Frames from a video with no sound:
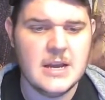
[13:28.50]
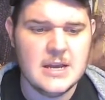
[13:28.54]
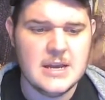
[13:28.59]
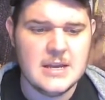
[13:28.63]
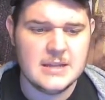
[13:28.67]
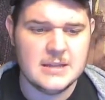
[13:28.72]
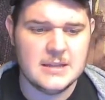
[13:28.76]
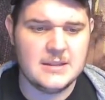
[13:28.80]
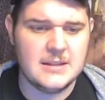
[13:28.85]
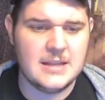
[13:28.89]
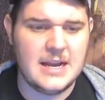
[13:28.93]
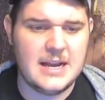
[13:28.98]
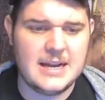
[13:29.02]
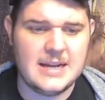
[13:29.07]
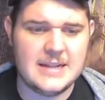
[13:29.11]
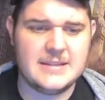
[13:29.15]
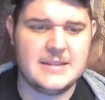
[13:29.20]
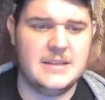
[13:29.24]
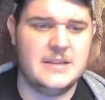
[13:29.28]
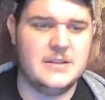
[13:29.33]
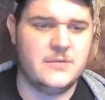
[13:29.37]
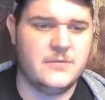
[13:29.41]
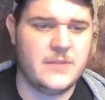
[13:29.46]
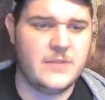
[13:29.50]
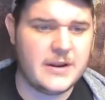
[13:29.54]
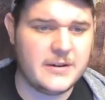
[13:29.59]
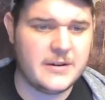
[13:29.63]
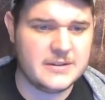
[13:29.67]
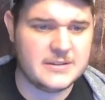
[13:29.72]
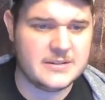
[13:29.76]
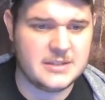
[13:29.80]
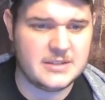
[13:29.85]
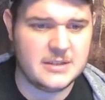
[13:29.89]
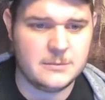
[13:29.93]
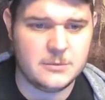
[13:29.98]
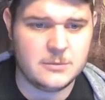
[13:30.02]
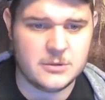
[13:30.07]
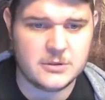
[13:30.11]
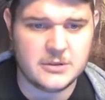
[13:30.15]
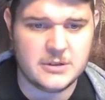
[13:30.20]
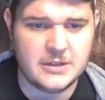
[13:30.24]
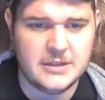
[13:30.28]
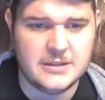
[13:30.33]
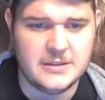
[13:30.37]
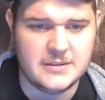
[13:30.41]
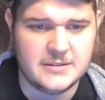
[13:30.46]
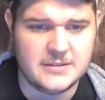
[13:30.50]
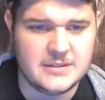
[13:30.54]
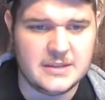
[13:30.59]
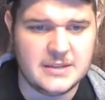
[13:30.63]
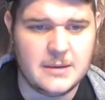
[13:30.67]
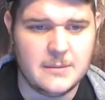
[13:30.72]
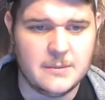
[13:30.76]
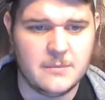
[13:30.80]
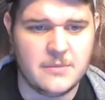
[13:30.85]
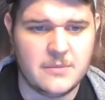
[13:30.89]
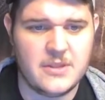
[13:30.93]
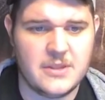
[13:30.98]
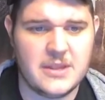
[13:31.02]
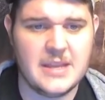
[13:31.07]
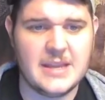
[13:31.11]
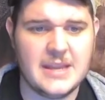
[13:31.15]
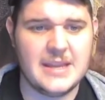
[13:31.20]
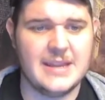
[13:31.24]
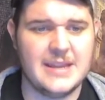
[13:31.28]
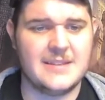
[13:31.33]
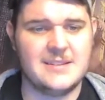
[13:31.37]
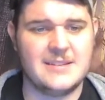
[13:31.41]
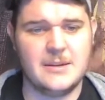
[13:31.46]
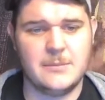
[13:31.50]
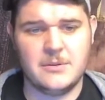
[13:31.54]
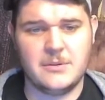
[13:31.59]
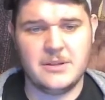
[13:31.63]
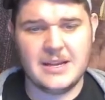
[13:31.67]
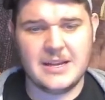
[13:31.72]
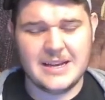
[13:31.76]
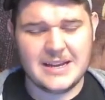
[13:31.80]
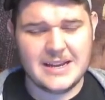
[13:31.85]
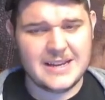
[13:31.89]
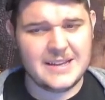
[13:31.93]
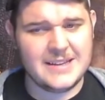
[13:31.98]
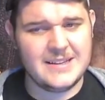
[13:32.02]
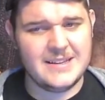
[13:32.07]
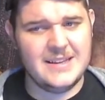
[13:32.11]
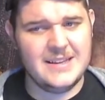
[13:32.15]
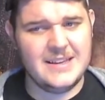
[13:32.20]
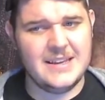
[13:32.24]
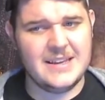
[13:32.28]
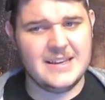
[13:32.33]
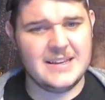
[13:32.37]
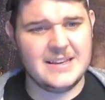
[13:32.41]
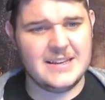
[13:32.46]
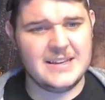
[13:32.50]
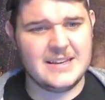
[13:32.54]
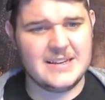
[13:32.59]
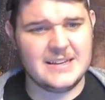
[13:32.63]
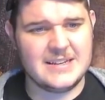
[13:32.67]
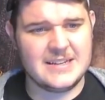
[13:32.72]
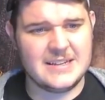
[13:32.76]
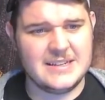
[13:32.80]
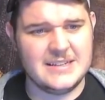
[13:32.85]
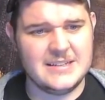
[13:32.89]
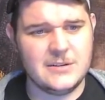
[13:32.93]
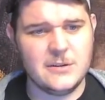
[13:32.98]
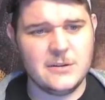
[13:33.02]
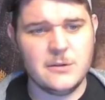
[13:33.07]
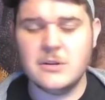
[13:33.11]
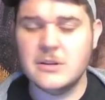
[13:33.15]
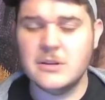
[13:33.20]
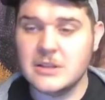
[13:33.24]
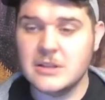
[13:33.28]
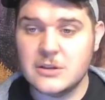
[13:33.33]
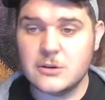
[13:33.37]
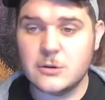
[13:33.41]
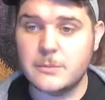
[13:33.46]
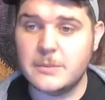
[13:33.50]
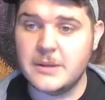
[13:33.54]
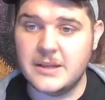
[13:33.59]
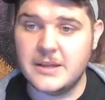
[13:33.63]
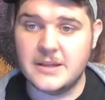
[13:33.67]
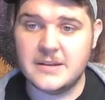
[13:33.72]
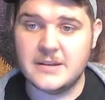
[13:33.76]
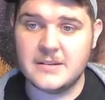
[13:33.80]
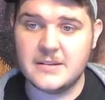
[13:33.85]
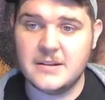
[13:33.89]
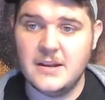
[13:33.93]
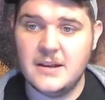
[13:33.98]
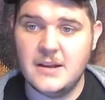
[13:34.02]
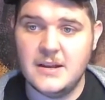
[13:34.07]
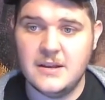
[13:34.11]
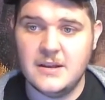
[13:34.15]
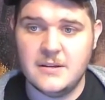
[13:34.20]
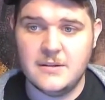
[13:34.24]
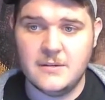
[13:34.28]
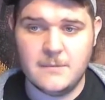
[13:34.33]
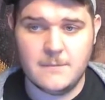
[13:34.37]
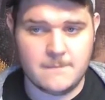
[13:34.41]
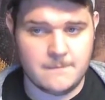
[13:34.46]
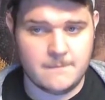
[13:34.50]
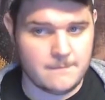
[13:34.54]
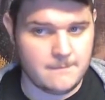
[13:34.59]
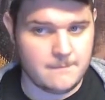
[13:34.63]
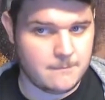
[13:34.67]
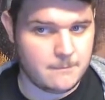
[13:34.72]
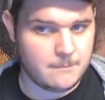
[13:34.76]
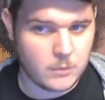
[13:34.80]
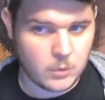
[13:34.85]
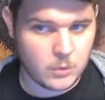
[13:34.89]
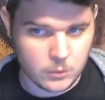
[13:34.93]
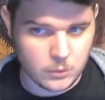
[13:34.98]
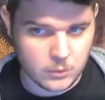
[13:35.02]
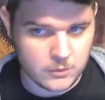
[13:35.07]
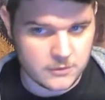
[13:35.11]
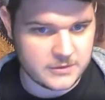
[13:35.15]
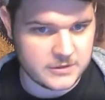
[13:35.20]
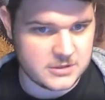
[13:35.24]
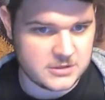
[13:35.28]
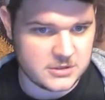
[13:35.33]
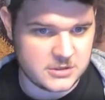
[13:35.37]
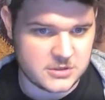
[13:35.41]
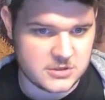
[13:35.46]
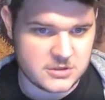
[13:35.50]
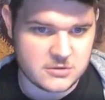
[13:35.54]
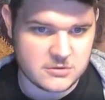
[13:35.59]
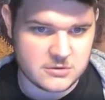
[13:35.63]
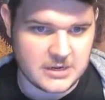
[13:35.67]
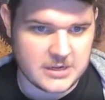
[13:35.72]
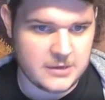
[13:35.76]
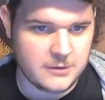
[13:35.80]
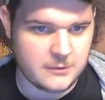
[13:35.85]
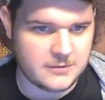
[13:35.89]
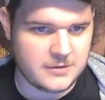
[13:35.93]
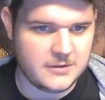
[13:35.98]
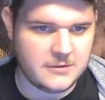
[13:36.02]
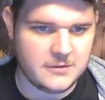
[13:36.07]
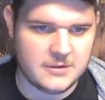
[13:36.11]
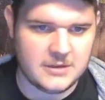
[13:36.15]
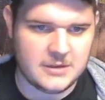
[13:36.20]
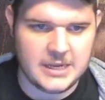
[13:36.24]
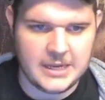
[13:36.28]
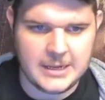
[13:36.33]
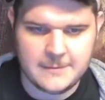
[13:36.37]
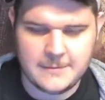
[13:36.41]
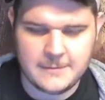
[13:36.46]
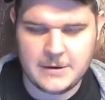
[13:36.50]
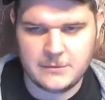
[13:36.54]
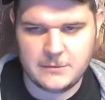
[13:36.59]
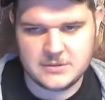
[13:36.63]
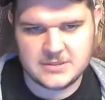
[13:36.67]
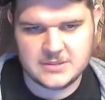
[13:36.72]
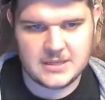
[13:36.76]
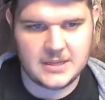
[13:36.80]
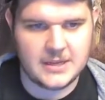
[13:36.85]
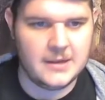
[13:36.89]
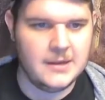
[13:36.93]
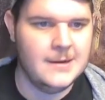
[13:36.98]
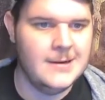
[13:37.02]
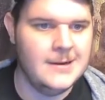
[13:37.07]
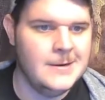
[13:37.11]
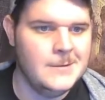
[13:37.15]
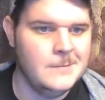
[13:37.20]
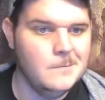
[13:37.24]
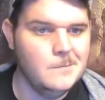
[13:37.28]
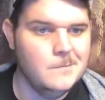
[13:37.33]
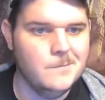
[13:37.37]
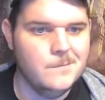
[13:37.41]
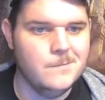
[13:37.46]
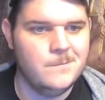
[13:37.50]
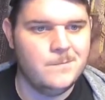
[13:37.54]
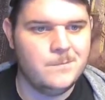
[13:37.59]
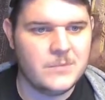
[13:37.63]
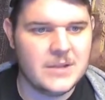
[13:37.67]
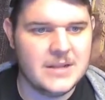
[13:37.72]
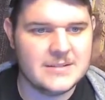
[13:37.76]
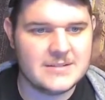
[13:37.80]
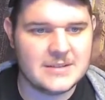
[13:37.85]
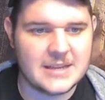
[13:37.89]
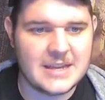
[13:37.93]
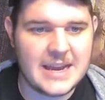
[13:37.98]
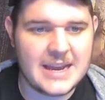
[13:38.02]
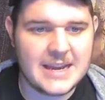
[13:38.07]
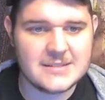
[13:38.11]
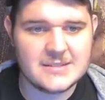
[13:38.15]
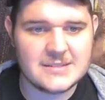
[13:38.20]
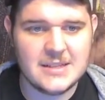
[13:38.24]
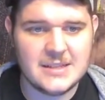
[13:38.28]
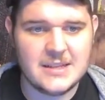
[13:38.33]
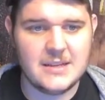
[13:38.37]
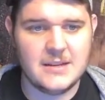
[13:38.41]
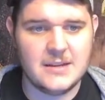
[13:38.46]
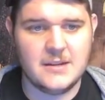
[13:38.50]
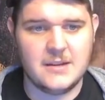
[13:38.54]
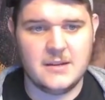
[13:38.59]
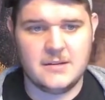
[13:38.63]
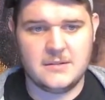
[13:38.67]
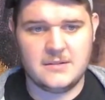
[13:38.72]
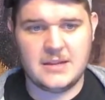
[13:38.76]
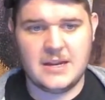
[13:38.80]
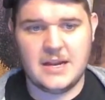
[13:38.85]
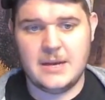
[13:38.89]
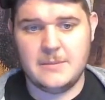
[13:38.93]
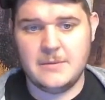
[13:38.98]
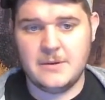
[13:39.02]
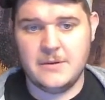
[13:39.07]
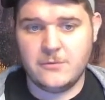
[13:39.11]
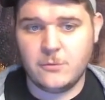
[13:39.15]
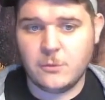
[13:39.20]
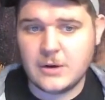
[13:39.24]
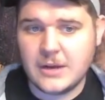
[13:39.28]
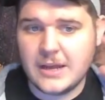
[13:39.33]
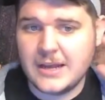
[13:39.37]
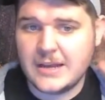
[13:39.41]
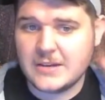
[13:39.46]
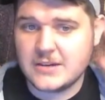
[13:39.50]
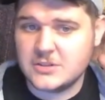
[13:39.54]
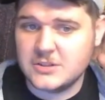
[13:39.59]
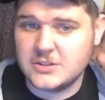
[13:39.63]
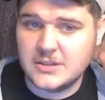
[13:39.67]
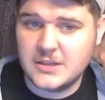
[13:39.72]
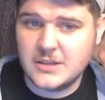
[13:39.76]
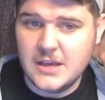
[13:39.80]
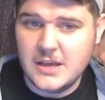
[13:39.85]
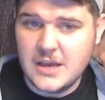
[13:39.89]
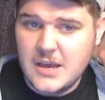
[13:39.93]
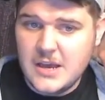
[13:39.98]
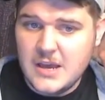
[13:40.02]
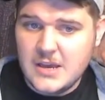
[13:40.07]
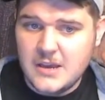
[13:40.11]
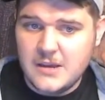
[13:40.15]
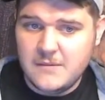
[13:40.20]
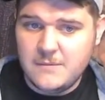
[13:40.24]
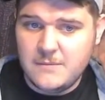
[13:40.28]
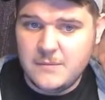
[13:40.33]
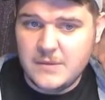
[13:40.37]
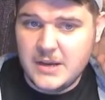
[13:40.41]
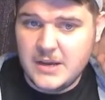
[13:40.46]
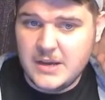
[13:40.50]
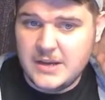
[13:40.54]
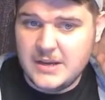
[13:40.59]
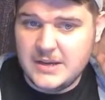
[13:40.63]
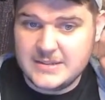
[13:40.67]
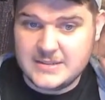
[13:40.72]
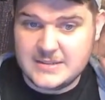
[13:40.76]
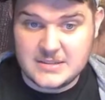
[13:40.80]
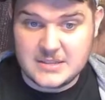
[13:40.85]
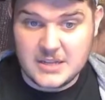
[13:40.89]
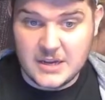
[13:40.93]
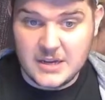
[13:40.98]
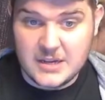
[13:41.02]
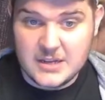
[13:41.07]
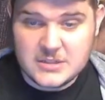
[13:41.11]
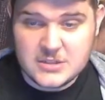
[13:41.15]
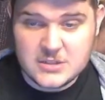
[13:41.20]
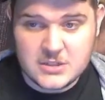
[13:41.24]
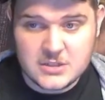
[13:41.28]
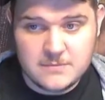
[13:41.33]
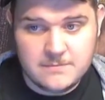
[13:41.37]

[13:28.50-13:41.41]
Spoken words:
Light is very similar in the same thing, except Light can do a little bit more than just straight utility, I would say. It's a casting time of 1 action. It's touch.